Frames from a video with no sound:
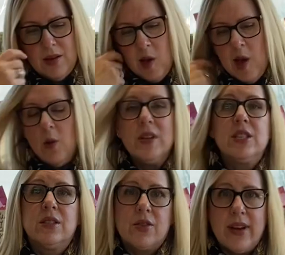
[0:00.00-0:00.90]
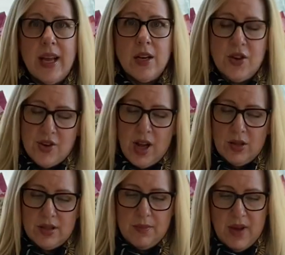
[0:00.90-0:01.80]
which is
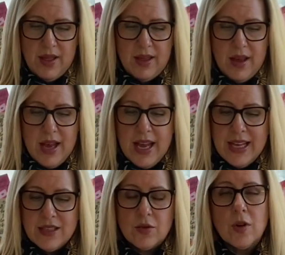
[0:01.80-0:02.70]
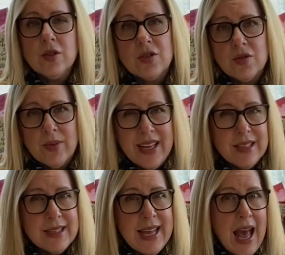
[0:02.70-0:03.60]
$300 a month. His
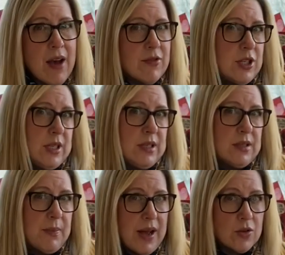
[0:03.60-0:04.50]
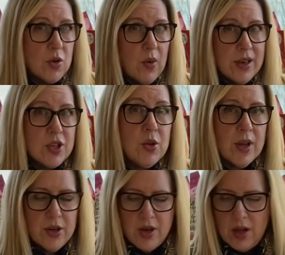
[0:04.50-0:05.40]
groceries, he averages about
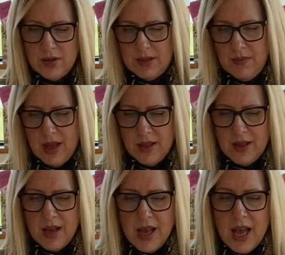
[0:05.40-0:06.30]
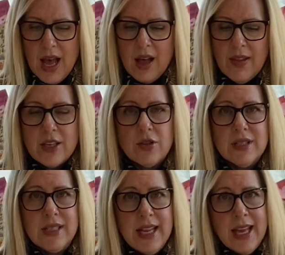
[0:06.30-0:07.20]
$200 a month.
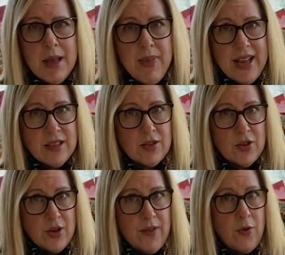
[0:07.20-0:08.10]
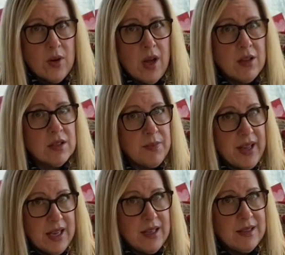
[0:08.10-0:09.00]
Electricity, he pays $34
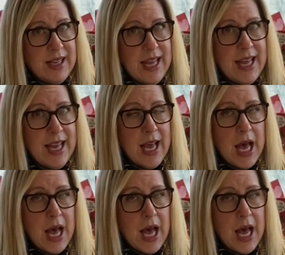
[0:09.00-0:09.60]
because he